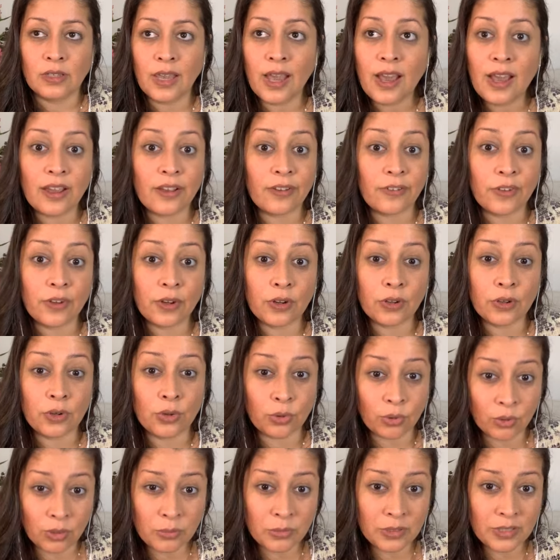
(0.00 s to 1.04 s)
Yeah, if
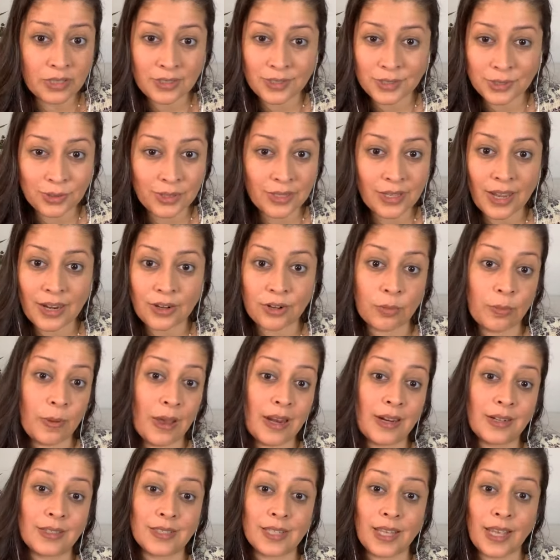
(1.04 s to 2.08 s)
you're normally doing
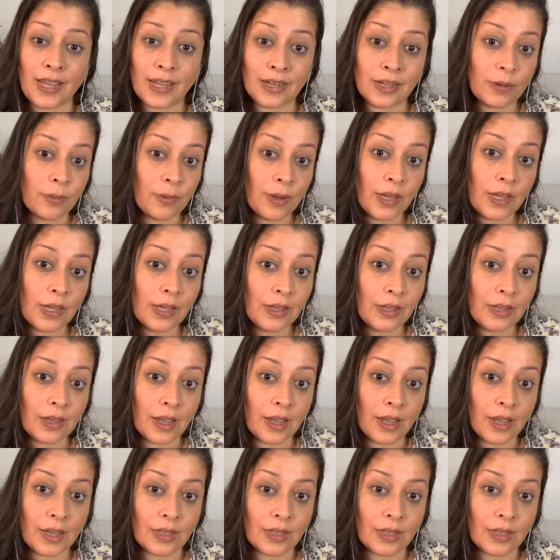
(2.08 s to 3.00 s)
acrobatics anyway